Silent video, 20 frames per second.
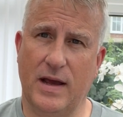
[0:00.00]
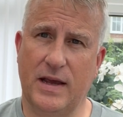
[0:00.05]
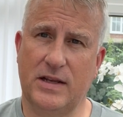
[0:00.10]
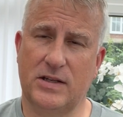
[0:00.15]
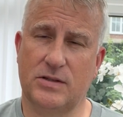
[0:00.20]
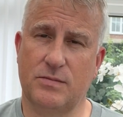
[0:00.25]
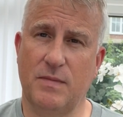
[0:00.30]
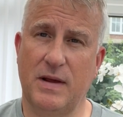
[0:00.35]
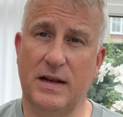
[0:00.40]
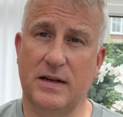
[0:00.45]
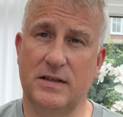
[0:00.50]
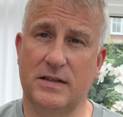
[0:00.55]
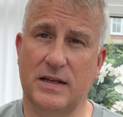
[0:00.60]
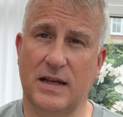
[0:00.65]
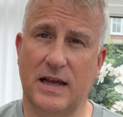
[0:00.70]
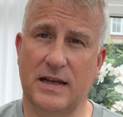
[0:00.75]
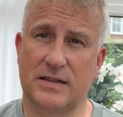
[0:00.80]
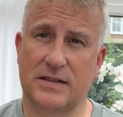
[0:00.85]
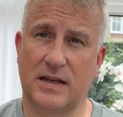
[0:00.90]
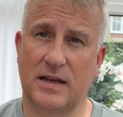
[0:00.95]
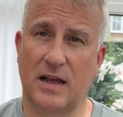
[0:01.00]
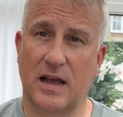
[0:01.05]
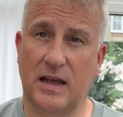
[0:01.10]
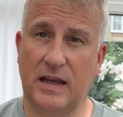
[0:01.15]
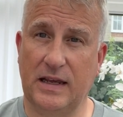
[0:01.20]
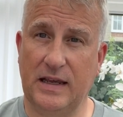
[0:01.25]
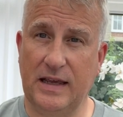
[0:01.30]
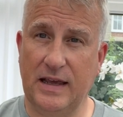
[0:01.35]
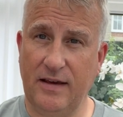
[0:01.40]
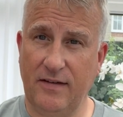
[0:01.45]
It's meant as a
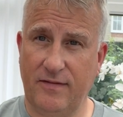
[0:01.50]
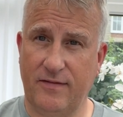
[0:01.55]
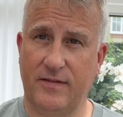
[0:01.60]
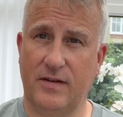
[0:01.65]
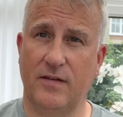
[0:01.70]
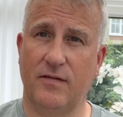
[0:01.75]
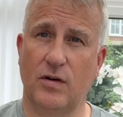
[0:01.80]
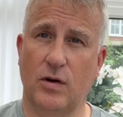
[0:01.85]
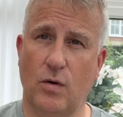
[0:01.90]
gift of a